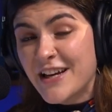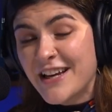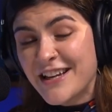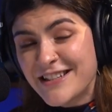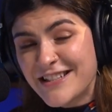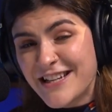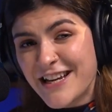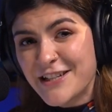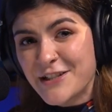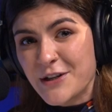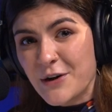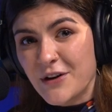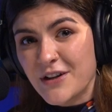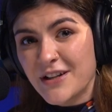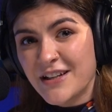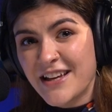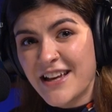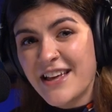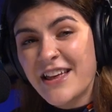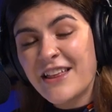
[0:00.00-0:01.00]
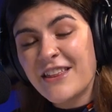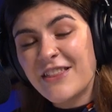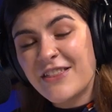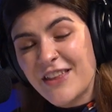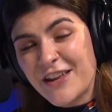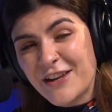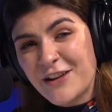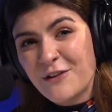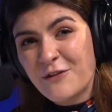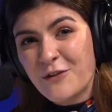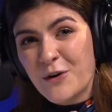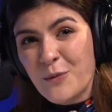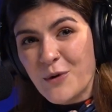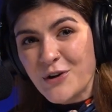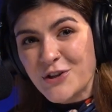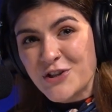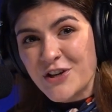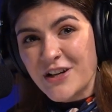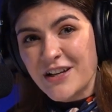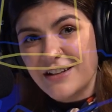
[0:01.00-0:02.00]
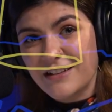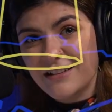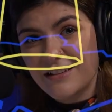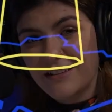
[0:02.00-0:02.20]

and TikTok. Thank you for watching.